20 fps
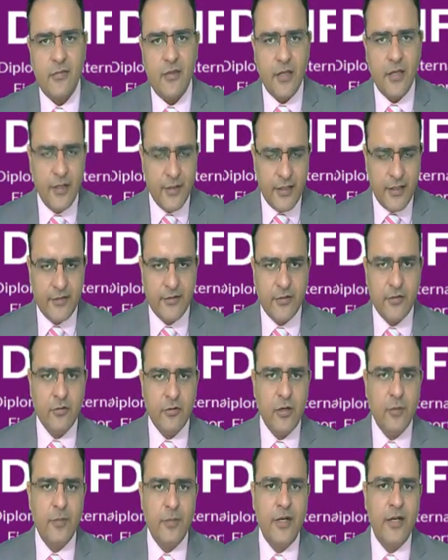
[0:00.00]
intention to
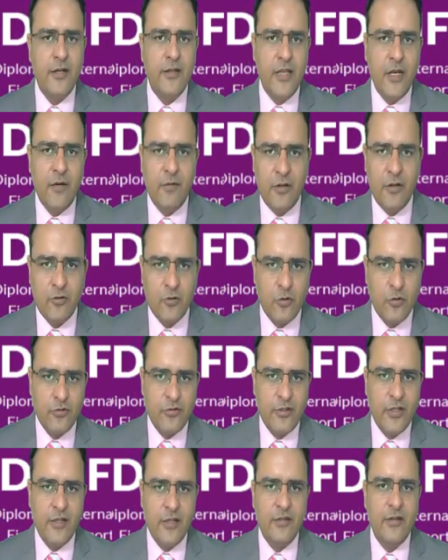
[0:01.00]
complete, they have
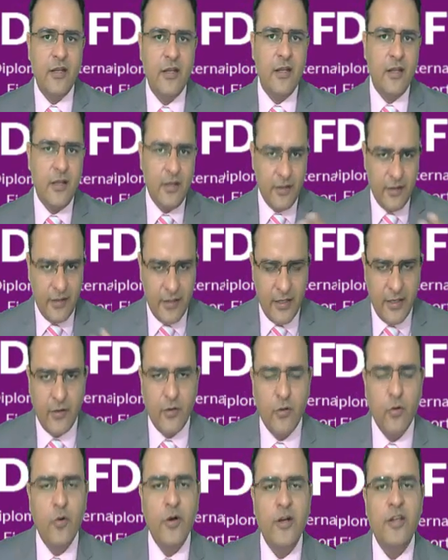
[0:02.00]
resources, they
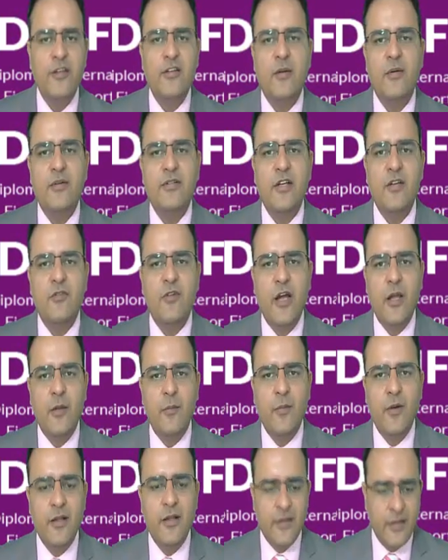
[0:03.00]
know it is commercially
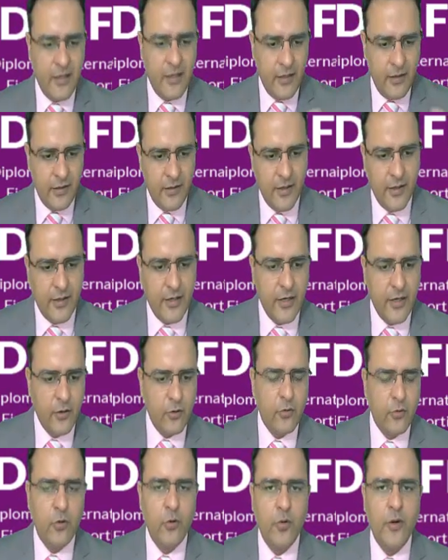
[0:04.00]
viable, they intend
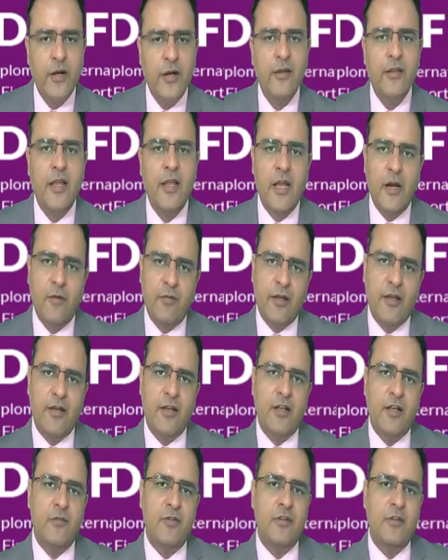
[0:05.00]
to do it, they have
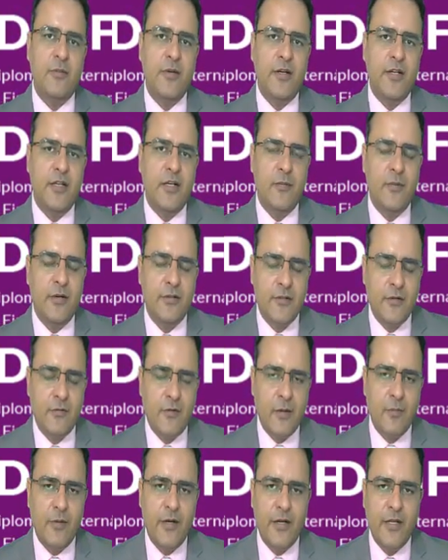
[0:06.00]
technical feasibility, commercial
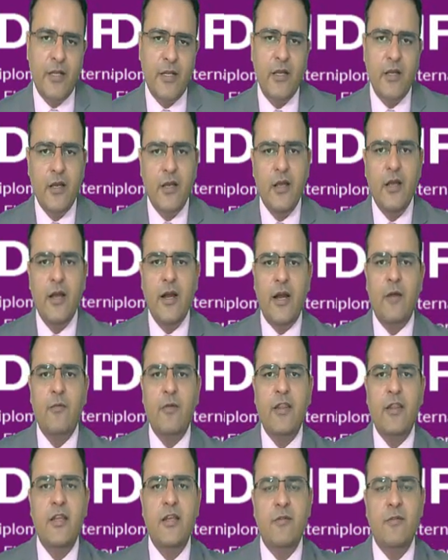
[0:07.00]
viability, and
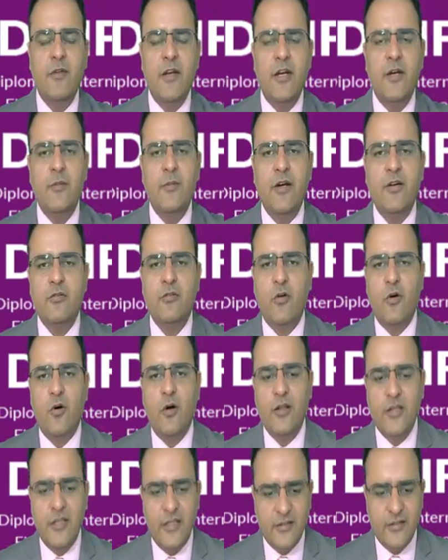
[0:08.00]
when it meets
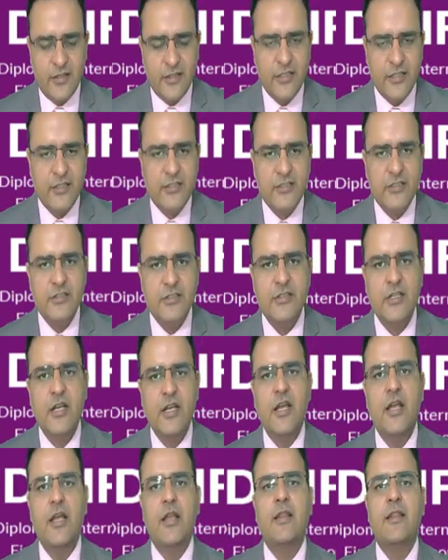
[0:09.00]
all these conditions,
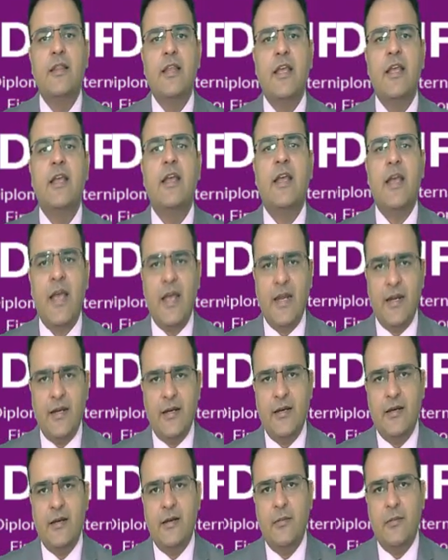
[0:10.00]
they
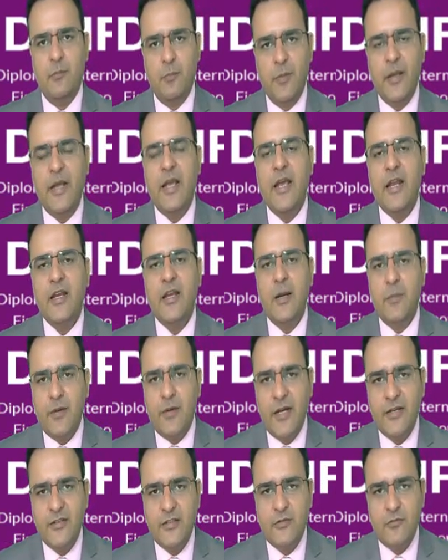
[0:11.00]
can begin
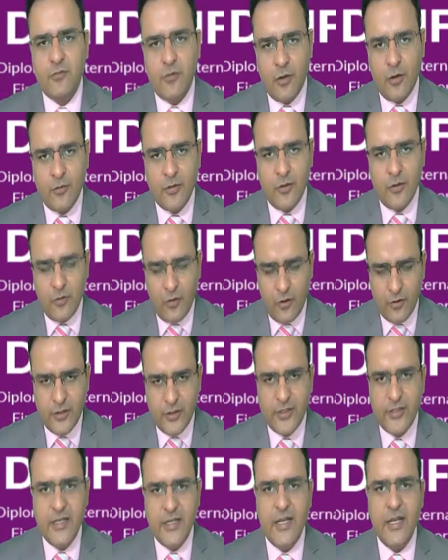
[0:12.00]
capitalization from on
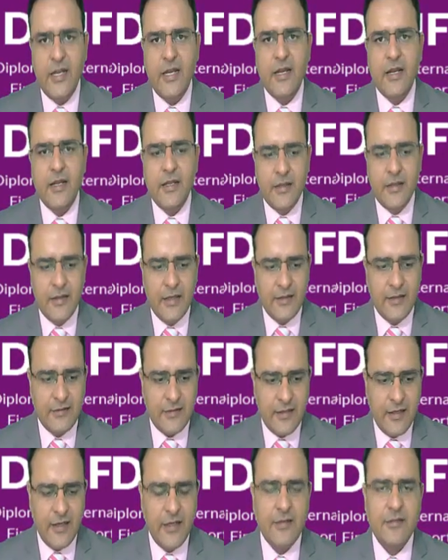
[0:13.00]
the day
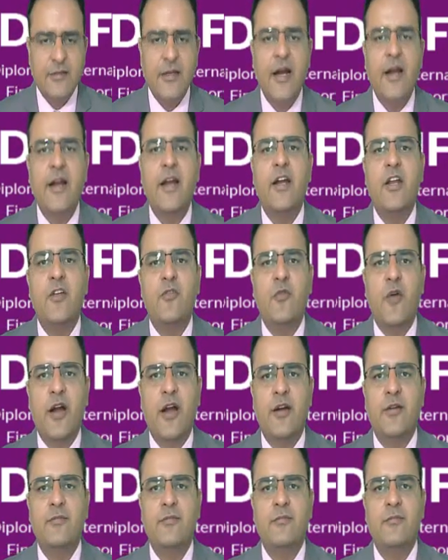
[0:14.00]
this is identified.